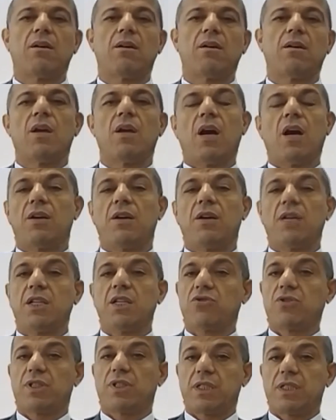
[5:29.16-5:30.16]
are
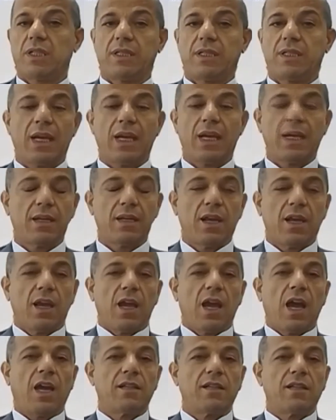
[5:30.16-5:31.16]
interested in,
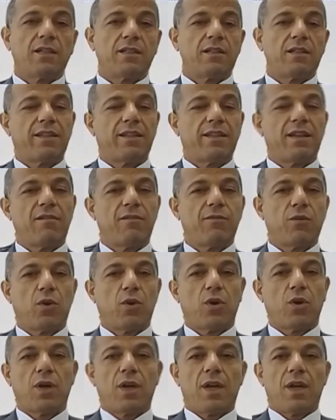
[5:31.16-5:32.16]
and
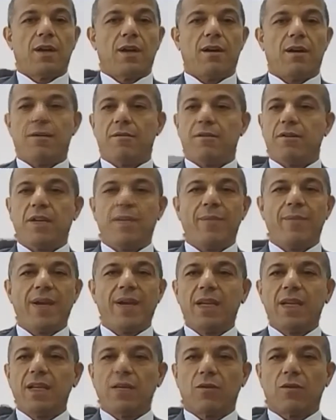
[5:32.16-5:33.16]
therefore, in many
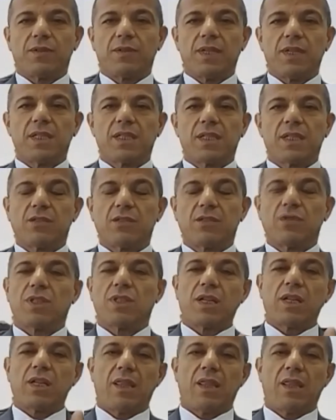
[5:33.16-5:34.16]
of these countries, and
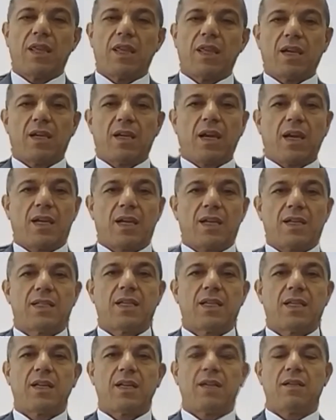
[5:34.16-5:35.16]
I think I can say
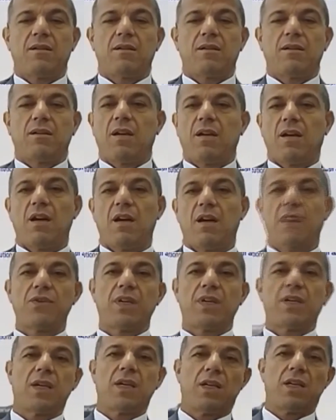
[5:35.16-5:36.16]
in African
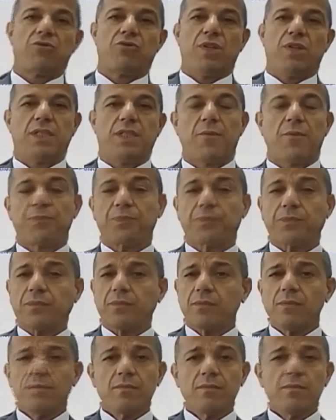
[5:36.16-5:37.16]
countries,
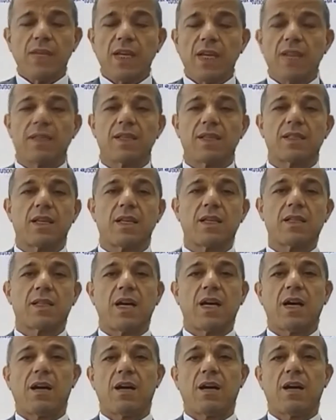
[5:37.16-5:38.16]
this is
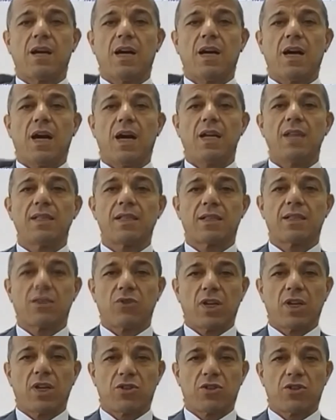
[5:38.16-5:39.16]

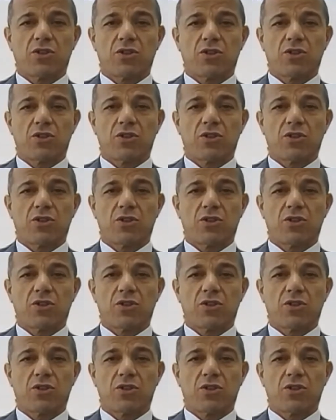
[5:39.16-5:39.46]
unstructured